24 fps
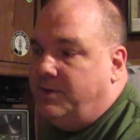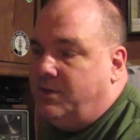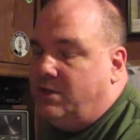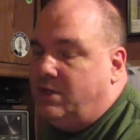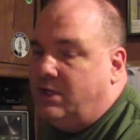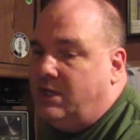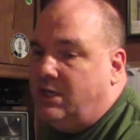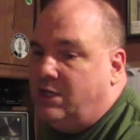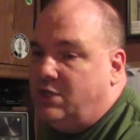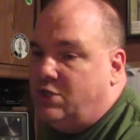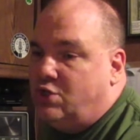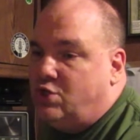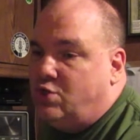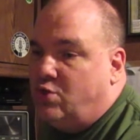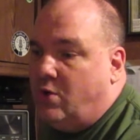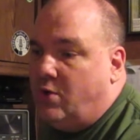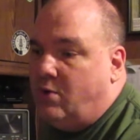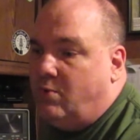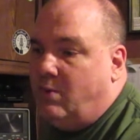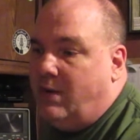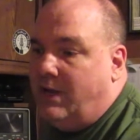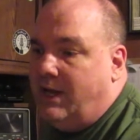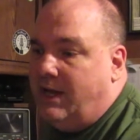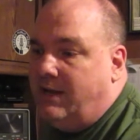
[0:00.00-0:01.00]
The
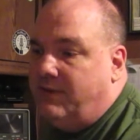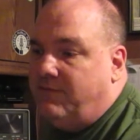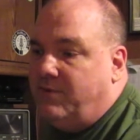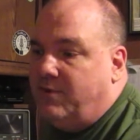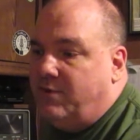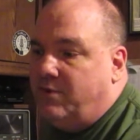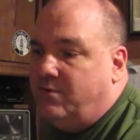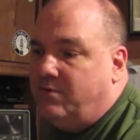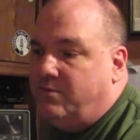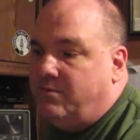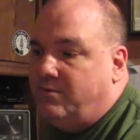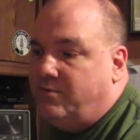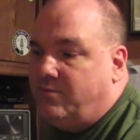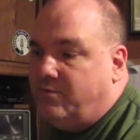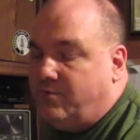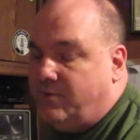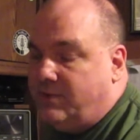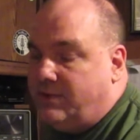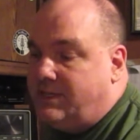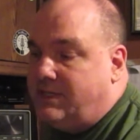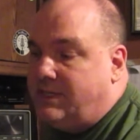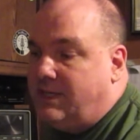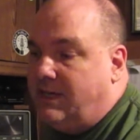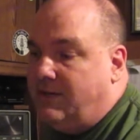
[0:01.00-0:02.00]
shortwave
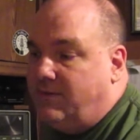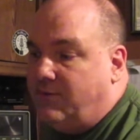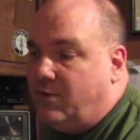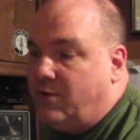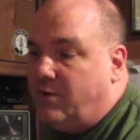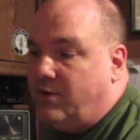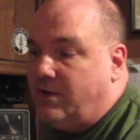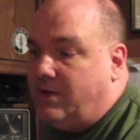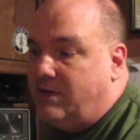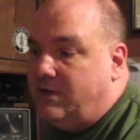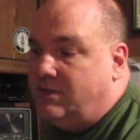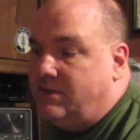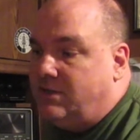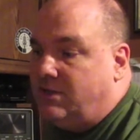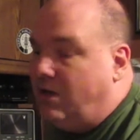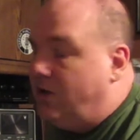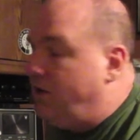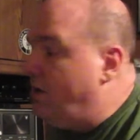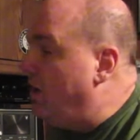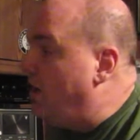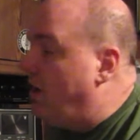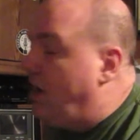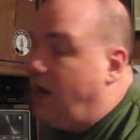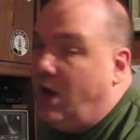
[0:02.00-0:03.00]
receiver
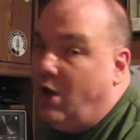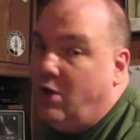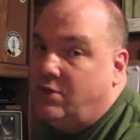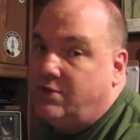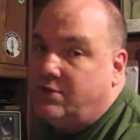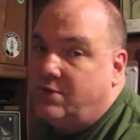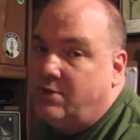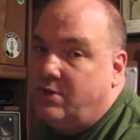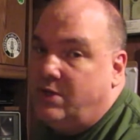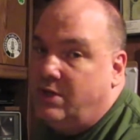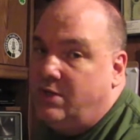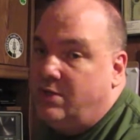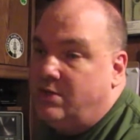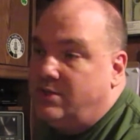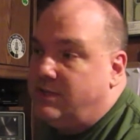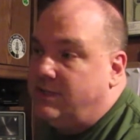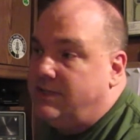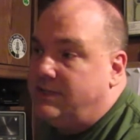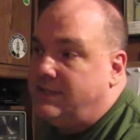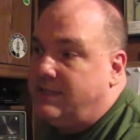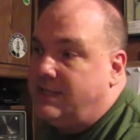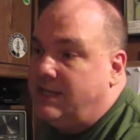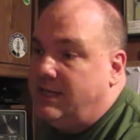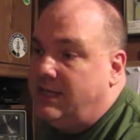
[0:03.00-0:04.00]
I also use
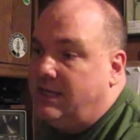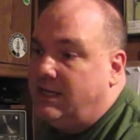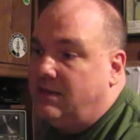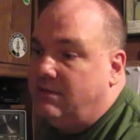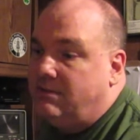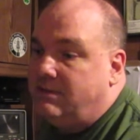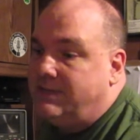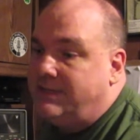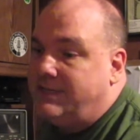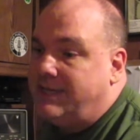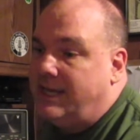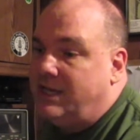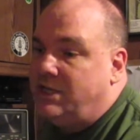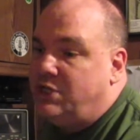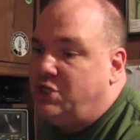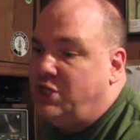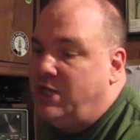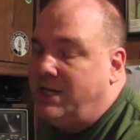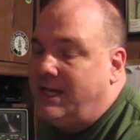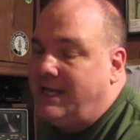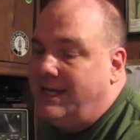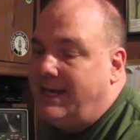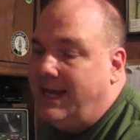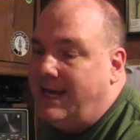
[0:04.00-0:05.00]
is the
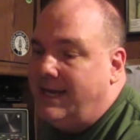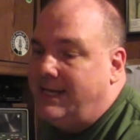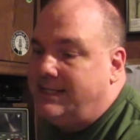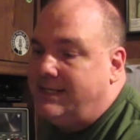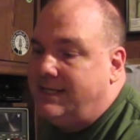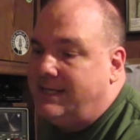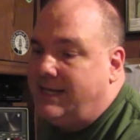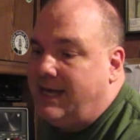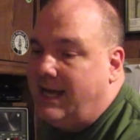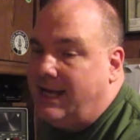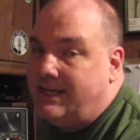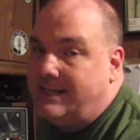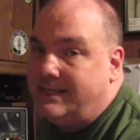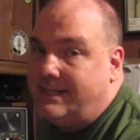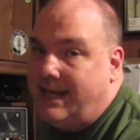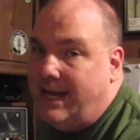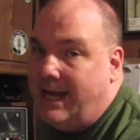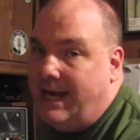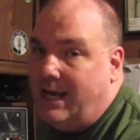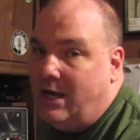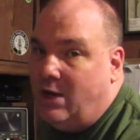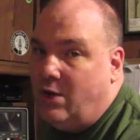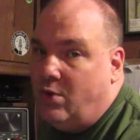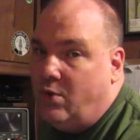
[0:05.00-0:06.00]
Sangean
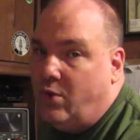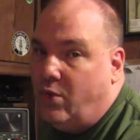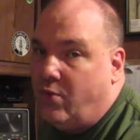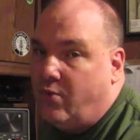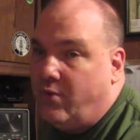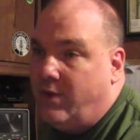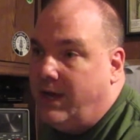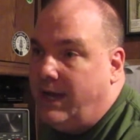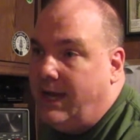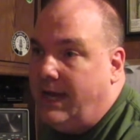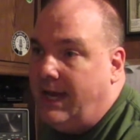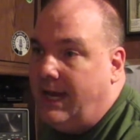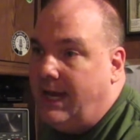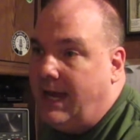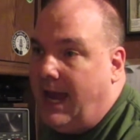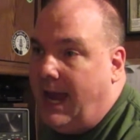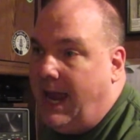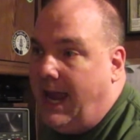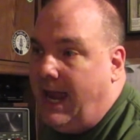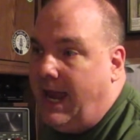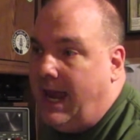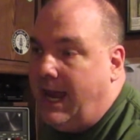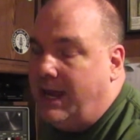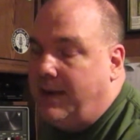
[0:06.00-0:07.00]

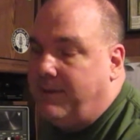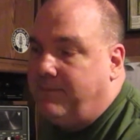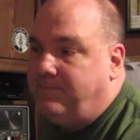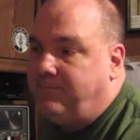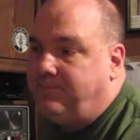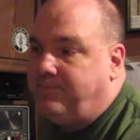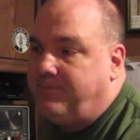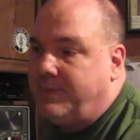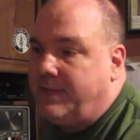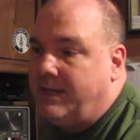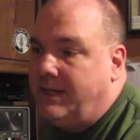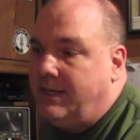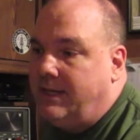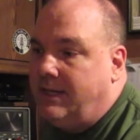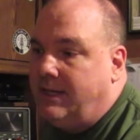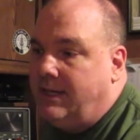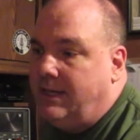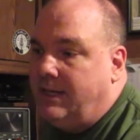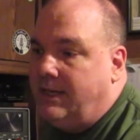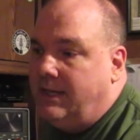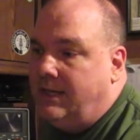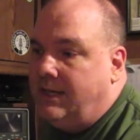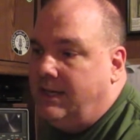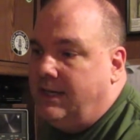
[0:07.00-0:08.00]
ATS-803A.
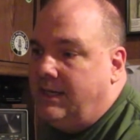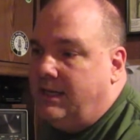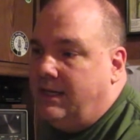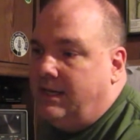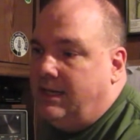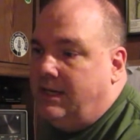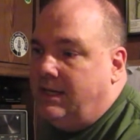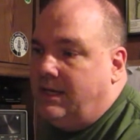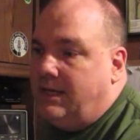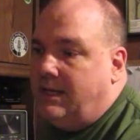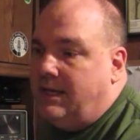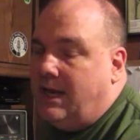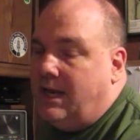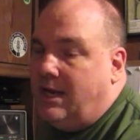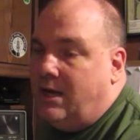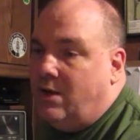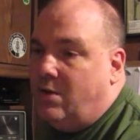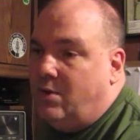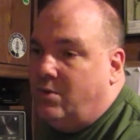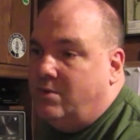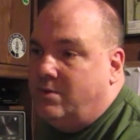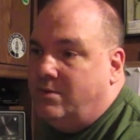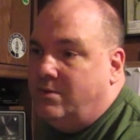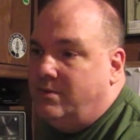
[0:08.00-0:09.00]

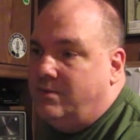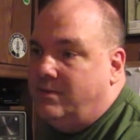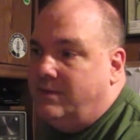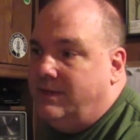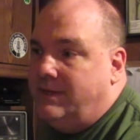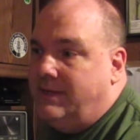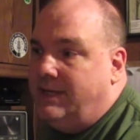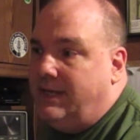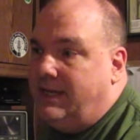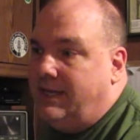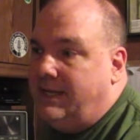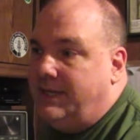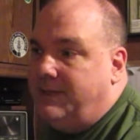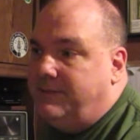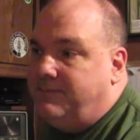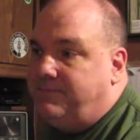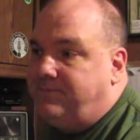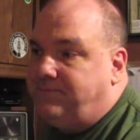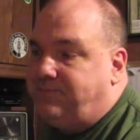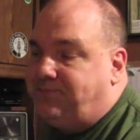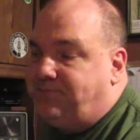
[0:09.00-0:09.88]
Now the